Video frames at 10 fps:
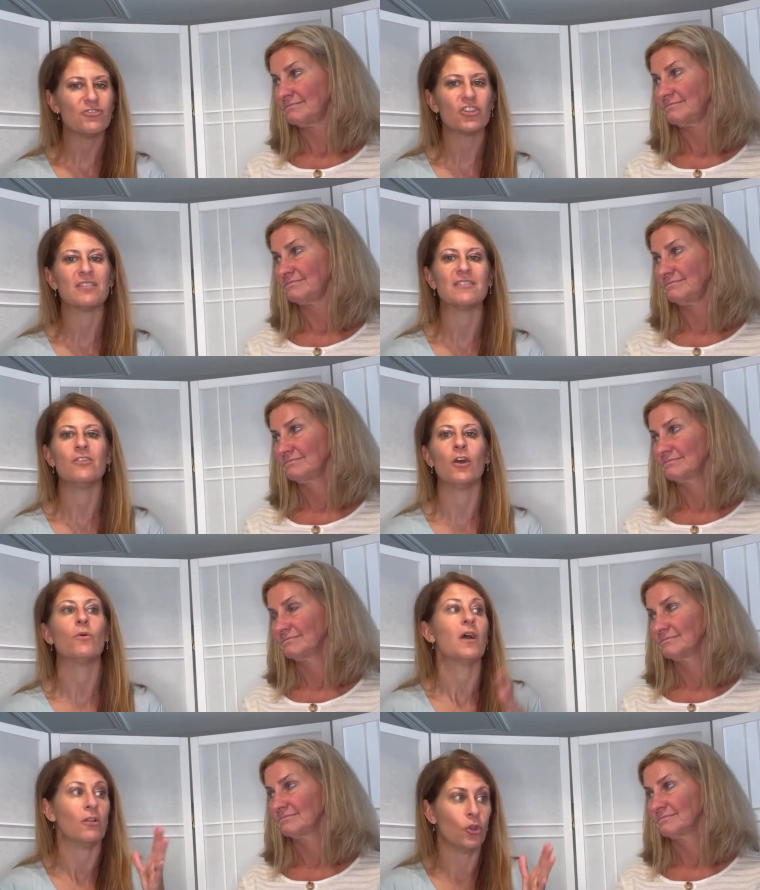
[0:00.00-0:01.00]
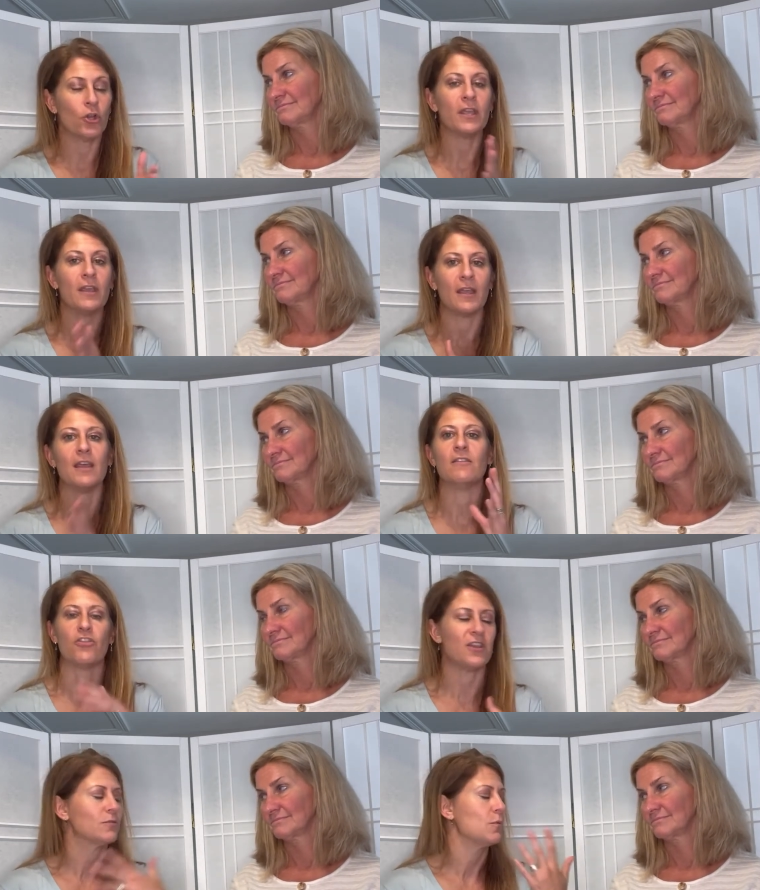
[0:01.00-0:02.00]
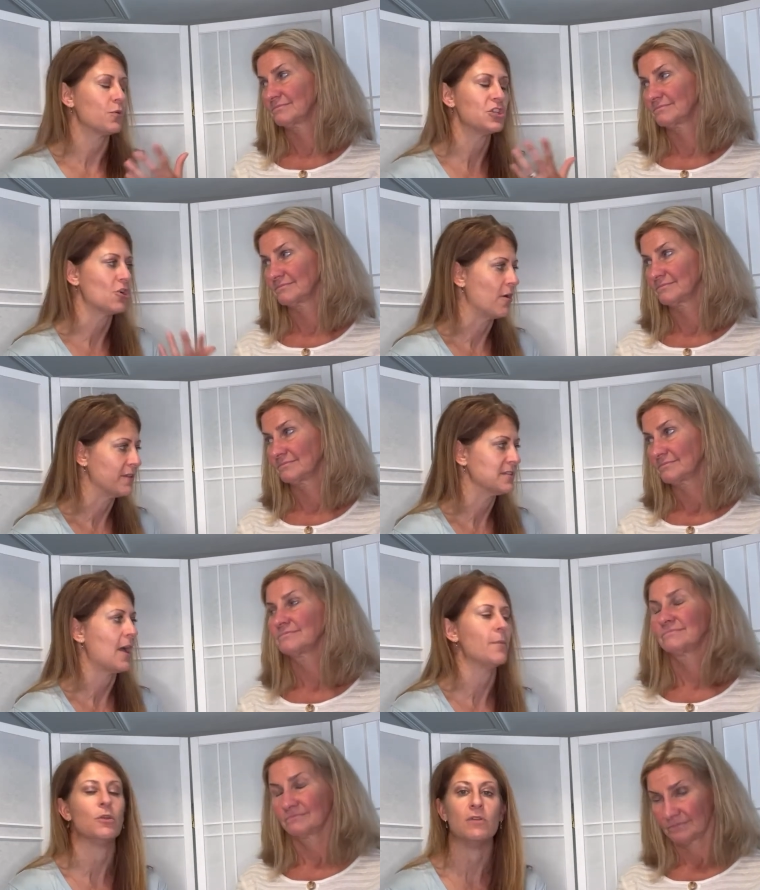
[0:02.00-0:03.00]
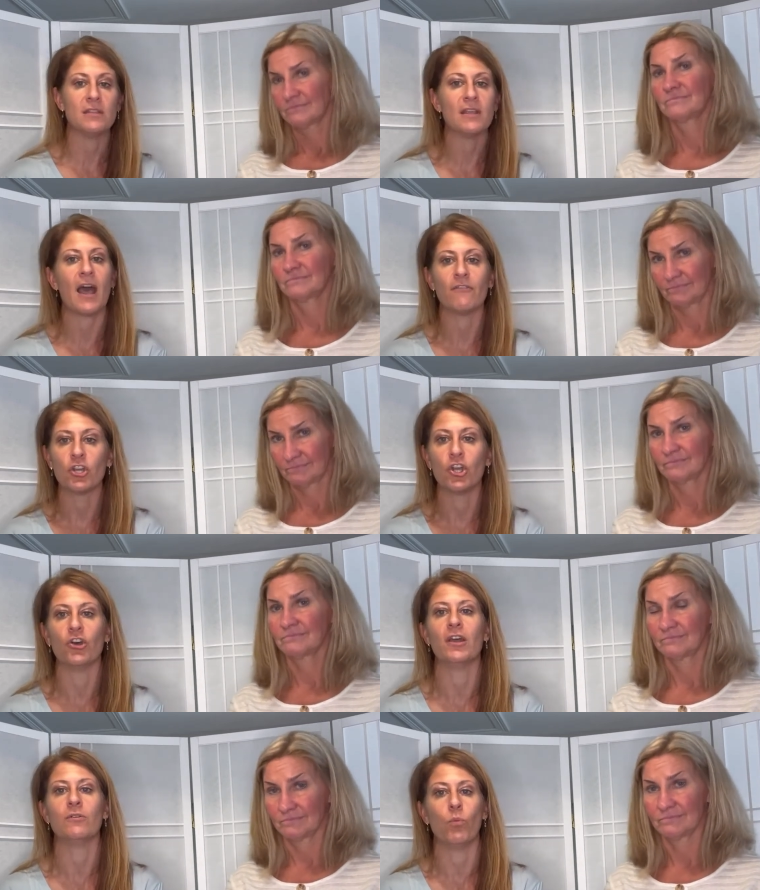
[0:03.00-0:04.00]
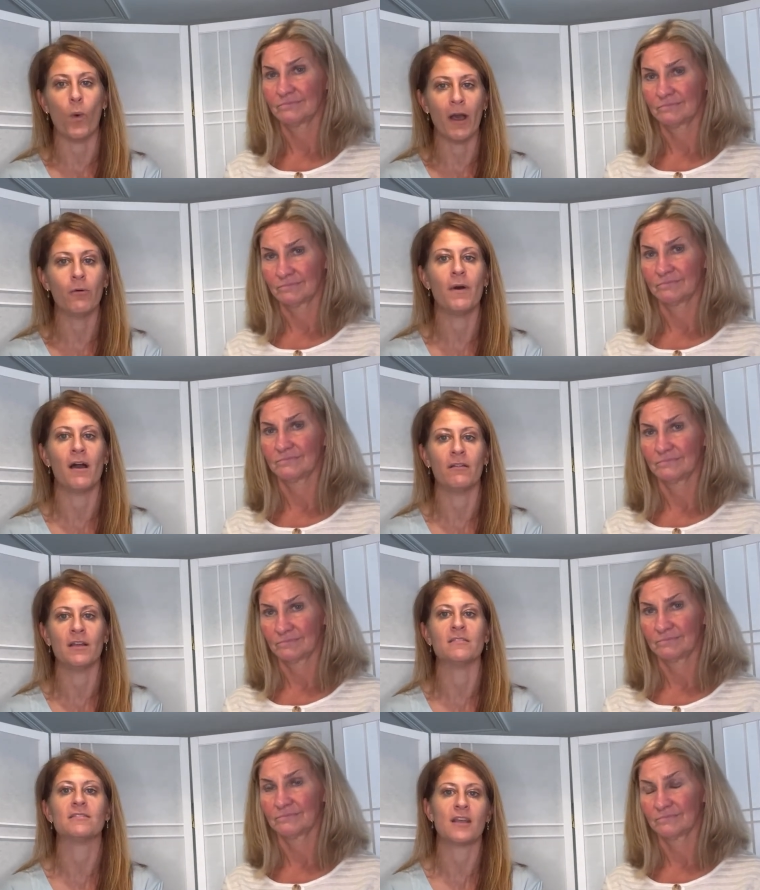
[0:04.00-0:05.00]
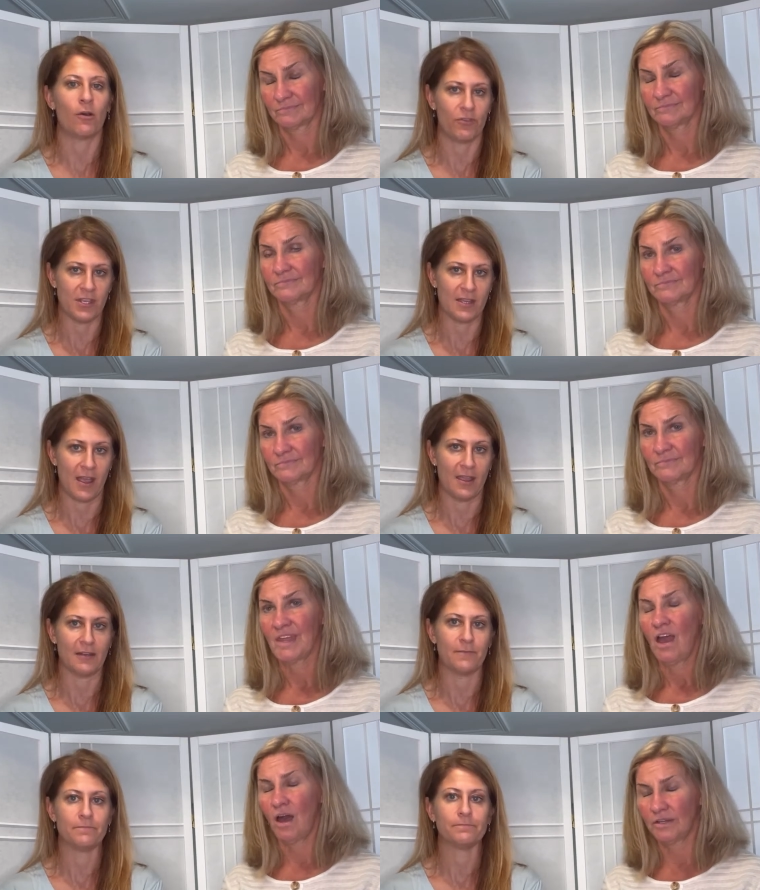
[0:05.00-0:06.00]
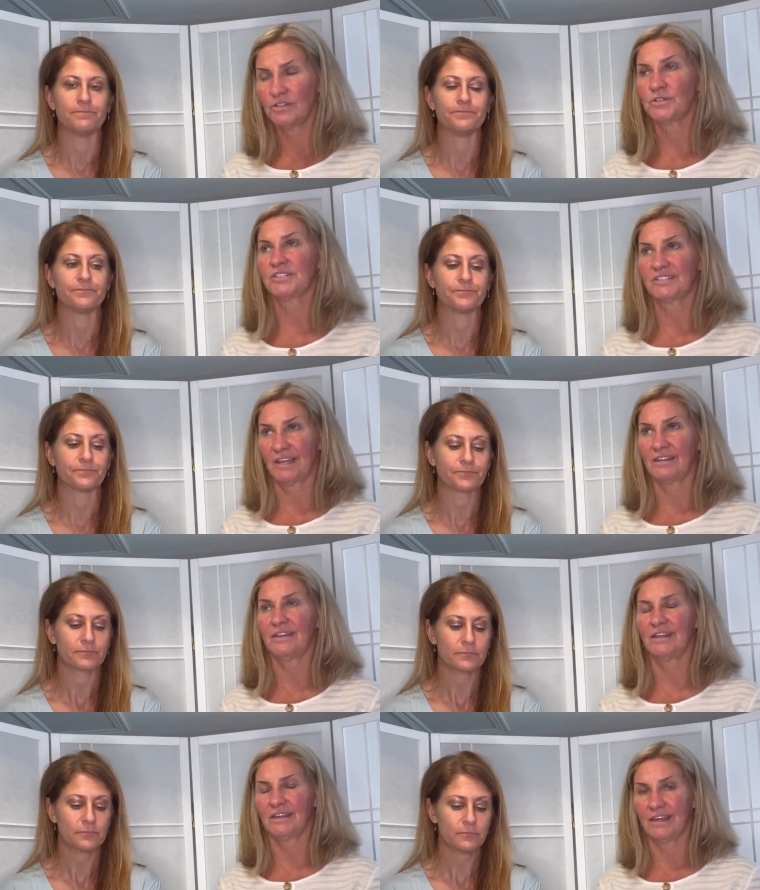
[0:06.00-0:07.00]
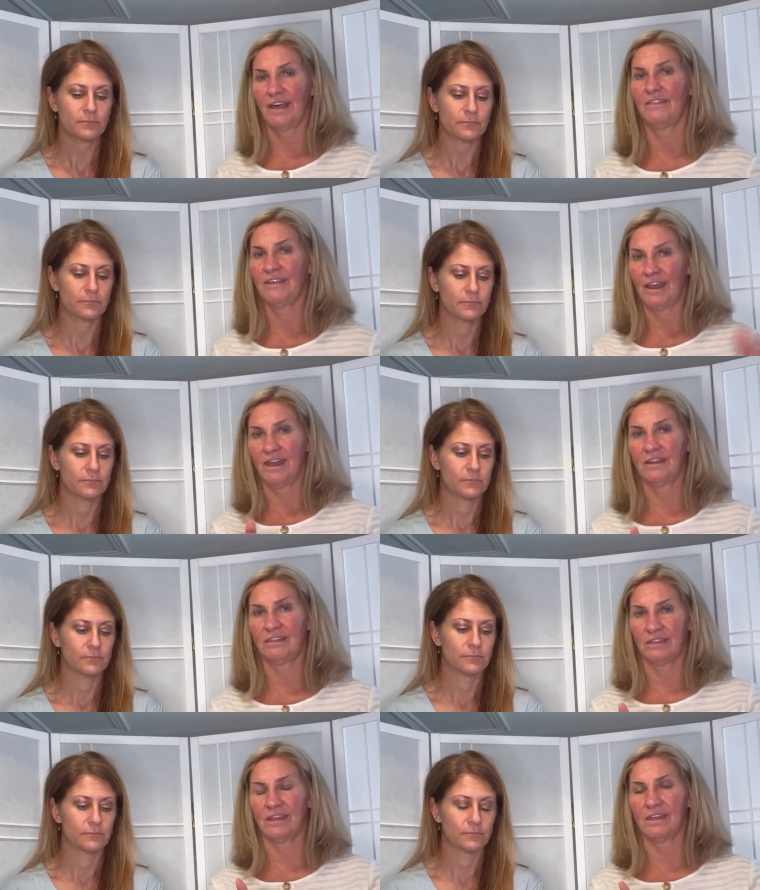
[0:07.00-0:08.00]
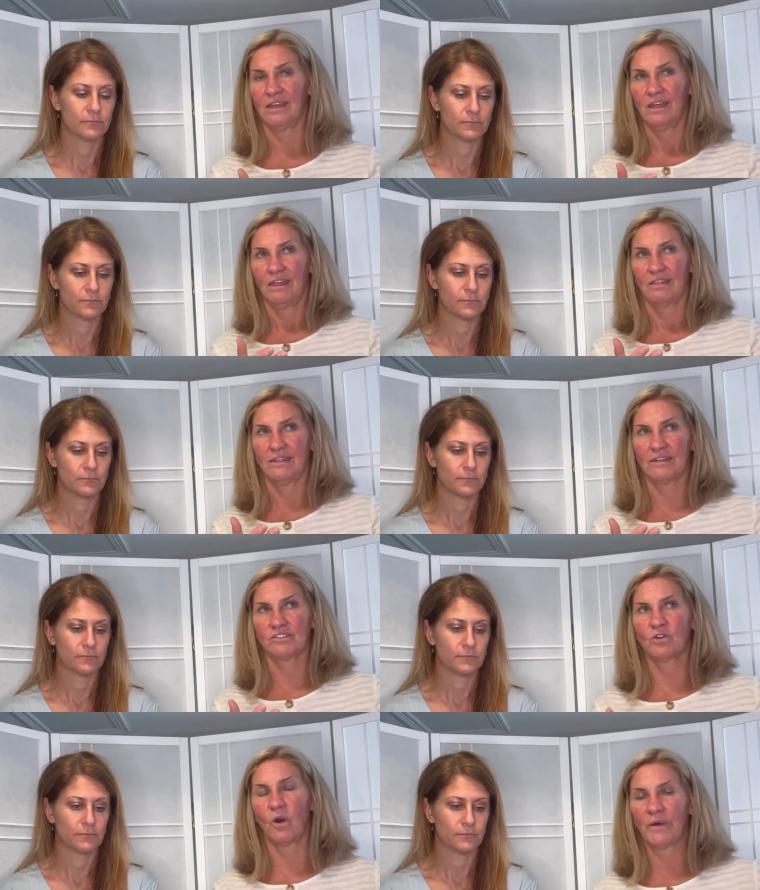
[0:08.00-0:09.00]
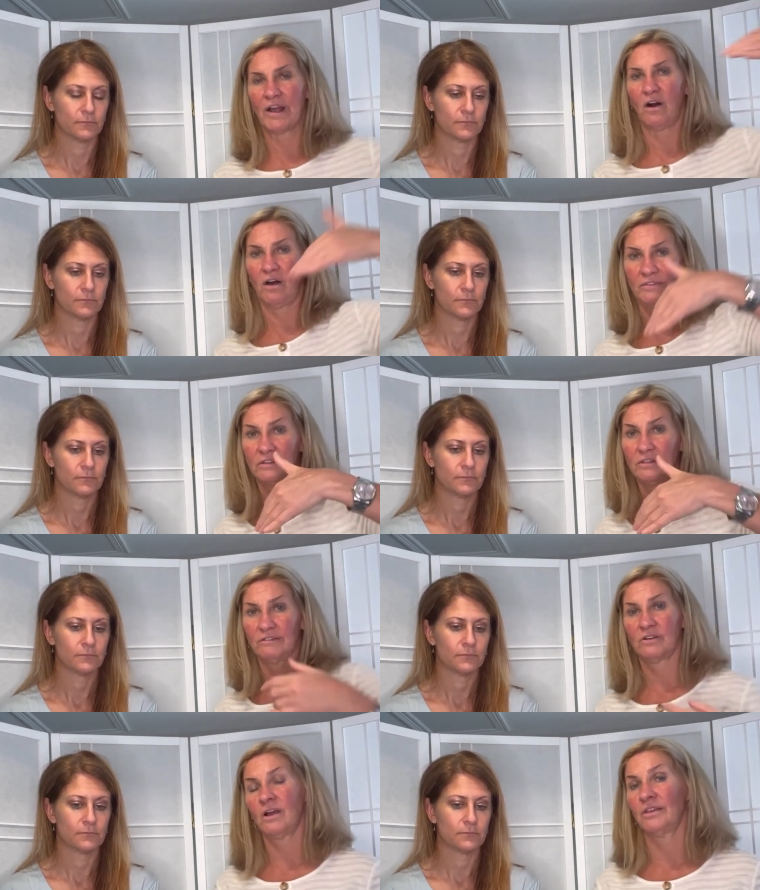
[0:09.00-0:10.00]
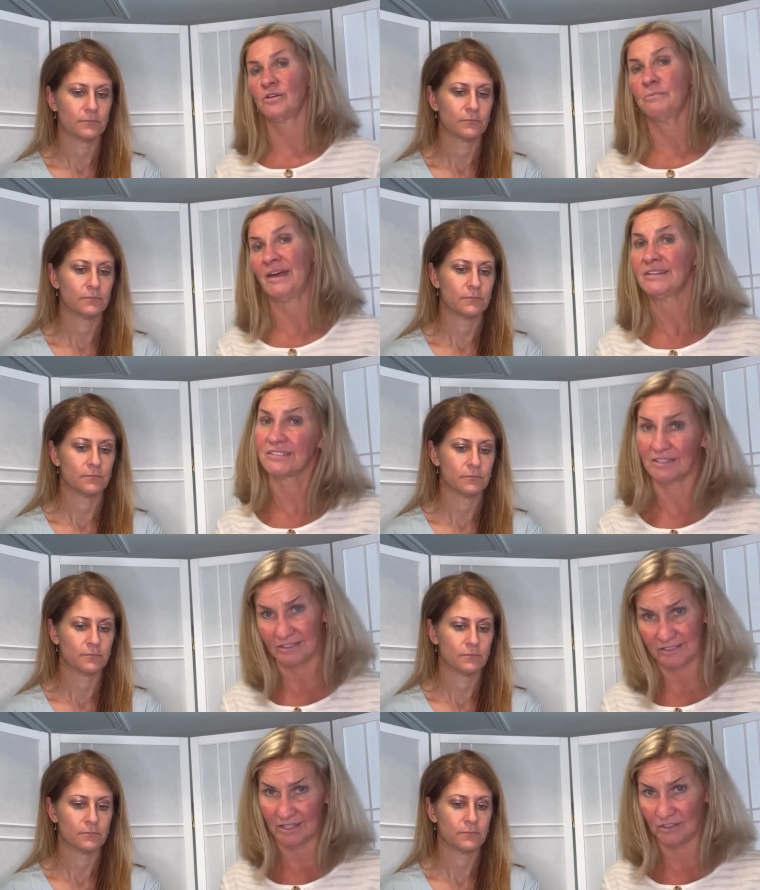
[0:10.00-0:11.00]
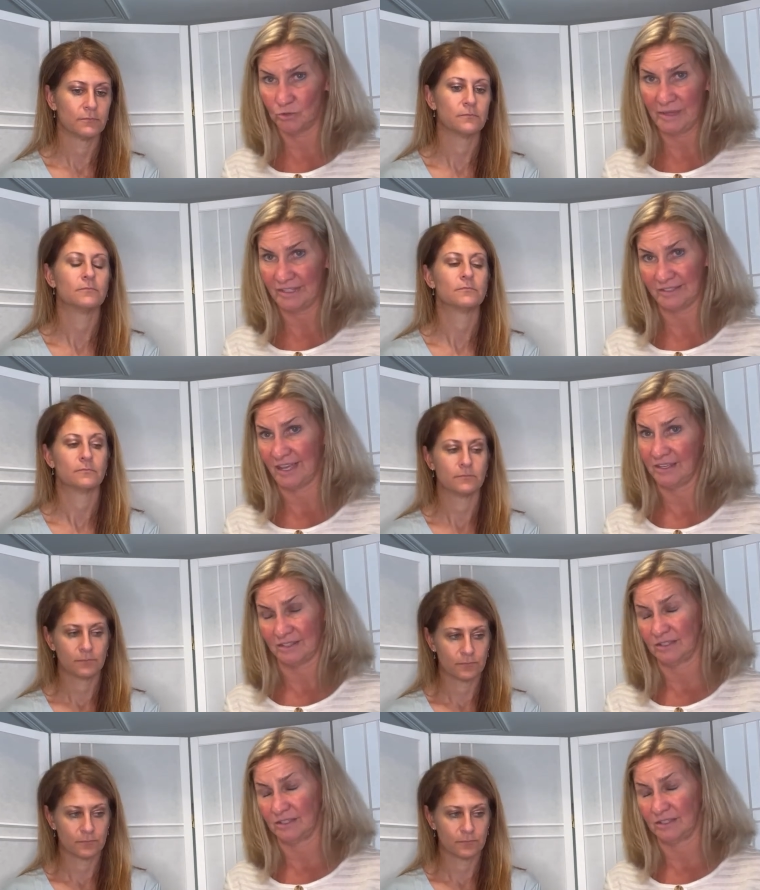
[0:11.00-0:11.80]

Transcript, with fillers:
Speaker 1: just, you know, looking again, the things we preach all the time. You need to have a good, well-balanced, healthy diet.
Speaker 2: Understanding again that anything that is going on the liver, other medicines that you may take that